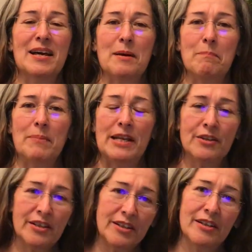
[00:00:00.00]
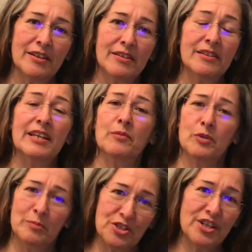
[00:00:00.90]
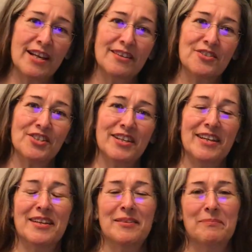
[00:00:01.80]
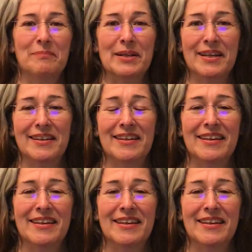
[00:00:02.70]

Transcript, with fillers: a better year. It will be challenging, but